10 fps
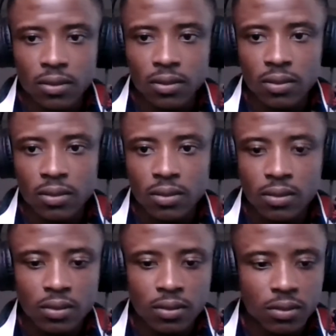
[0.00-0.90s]

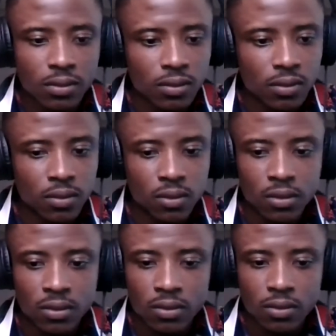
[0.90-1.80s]

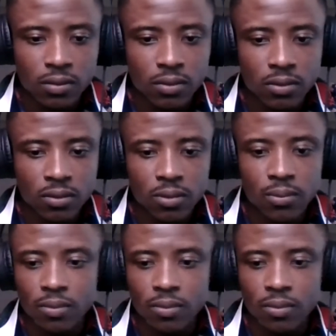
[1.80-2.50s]
Nothing is said.